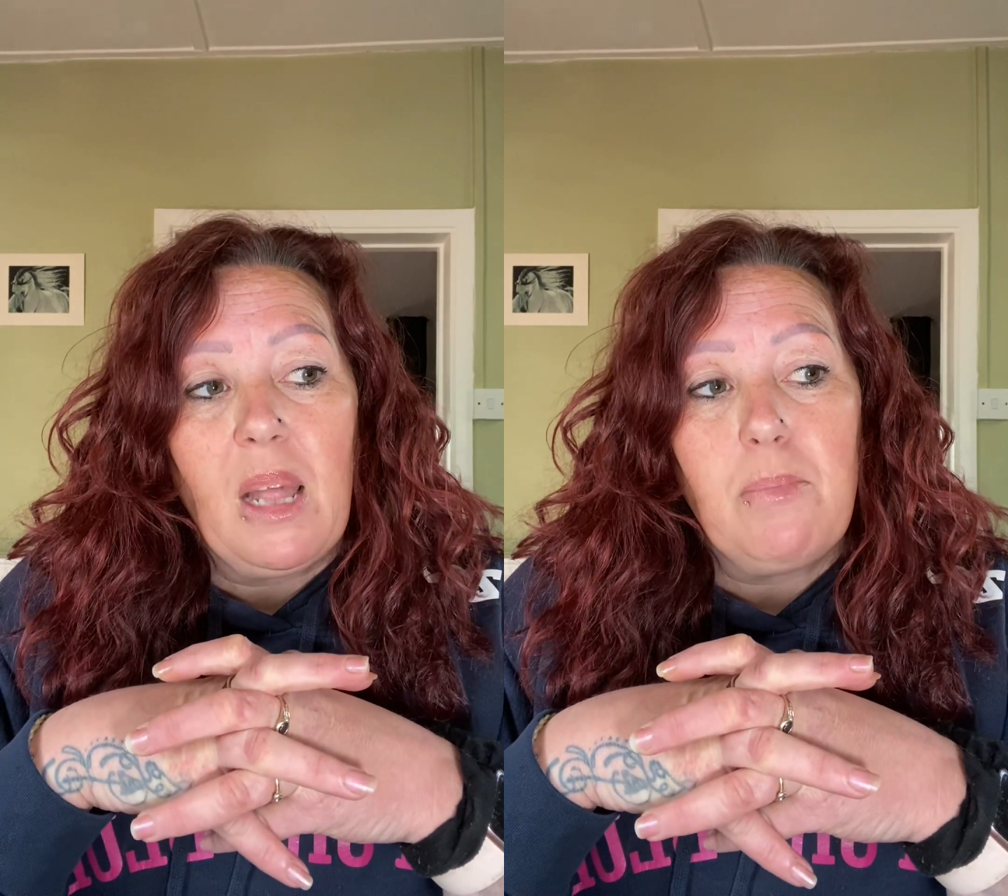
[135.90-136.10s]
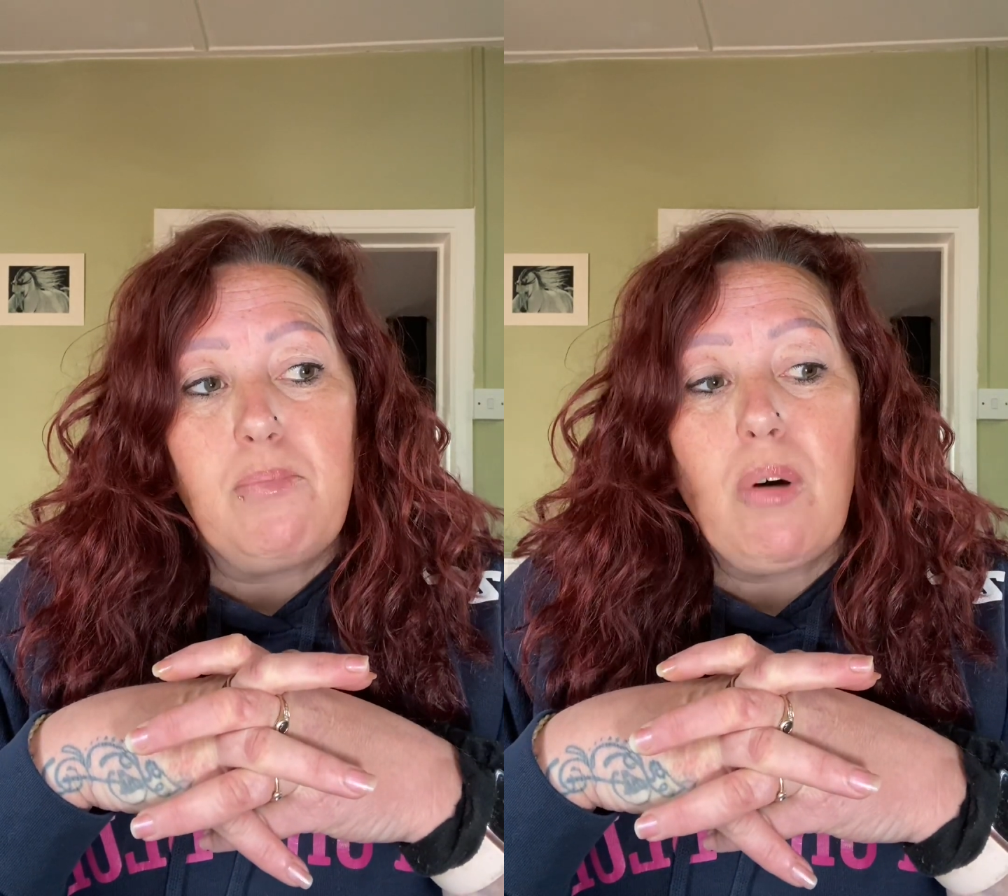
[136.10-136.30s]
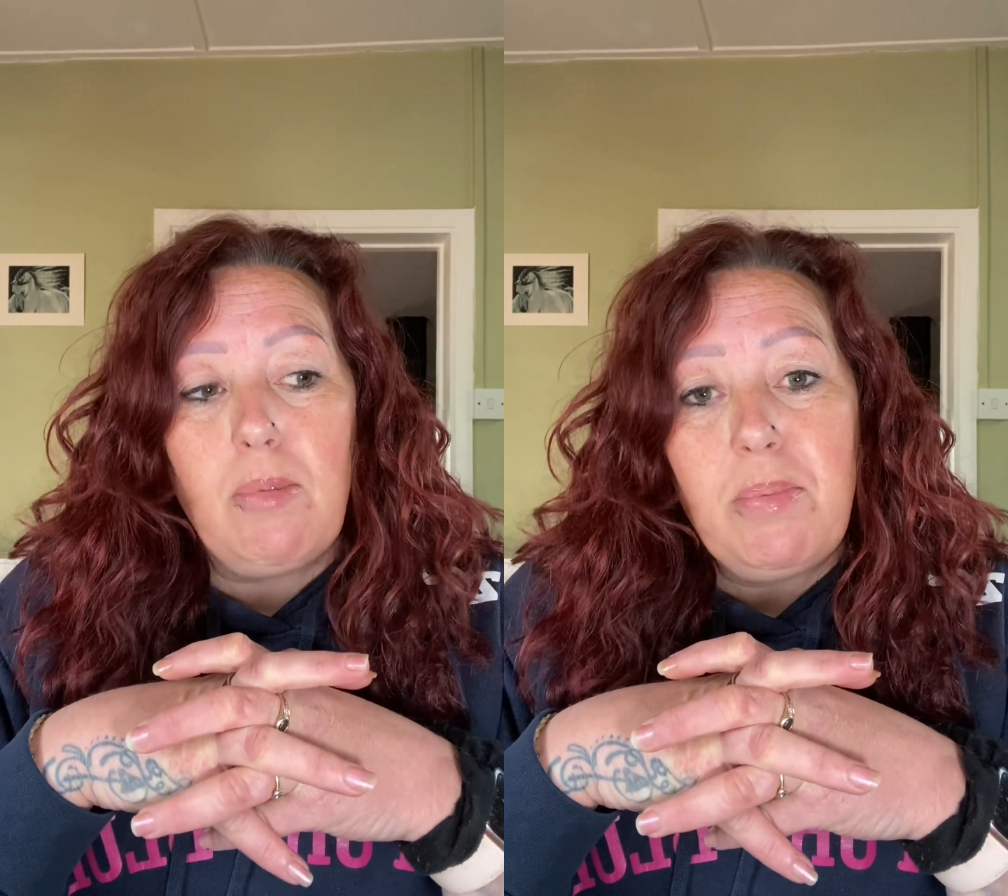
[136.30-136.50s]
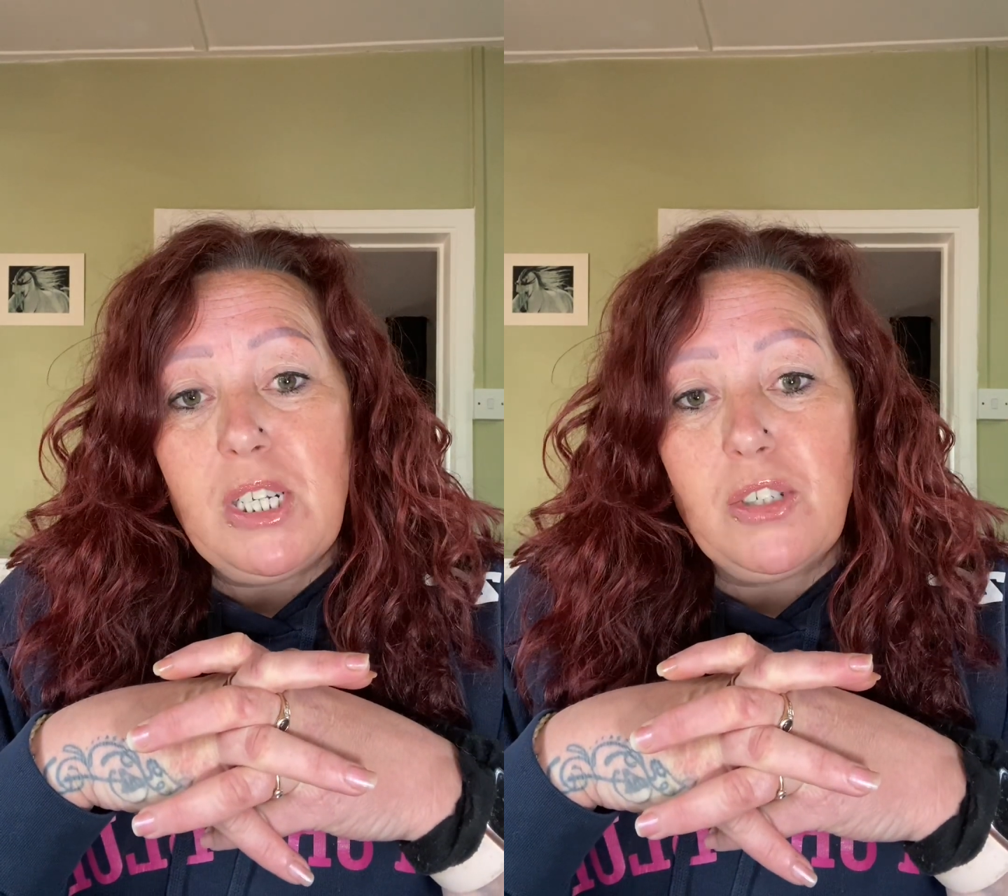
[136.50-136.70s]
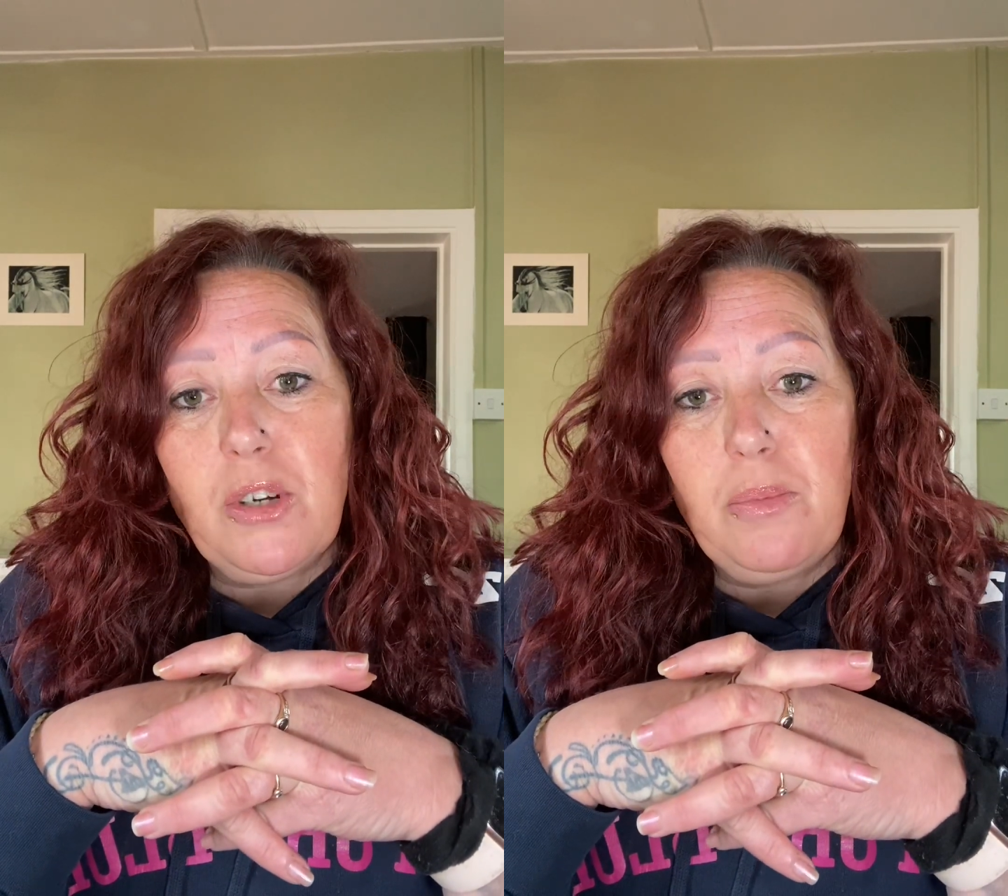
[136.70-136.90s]
probably
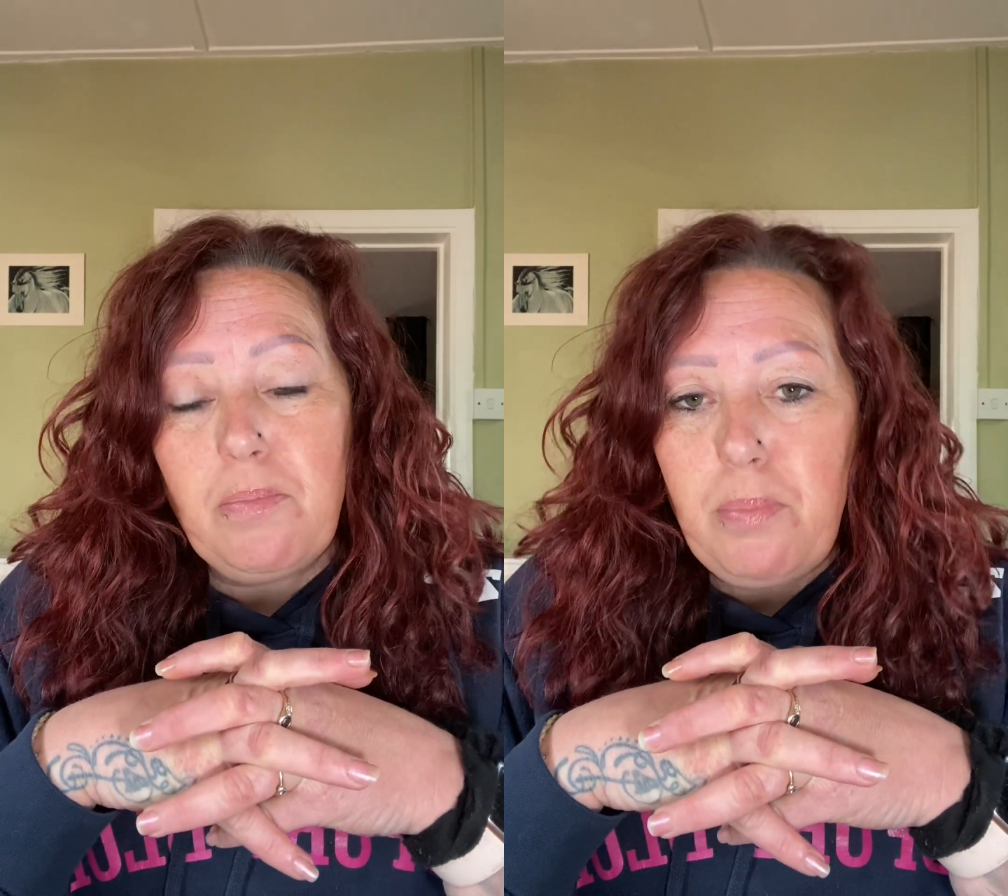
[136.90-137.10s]
don't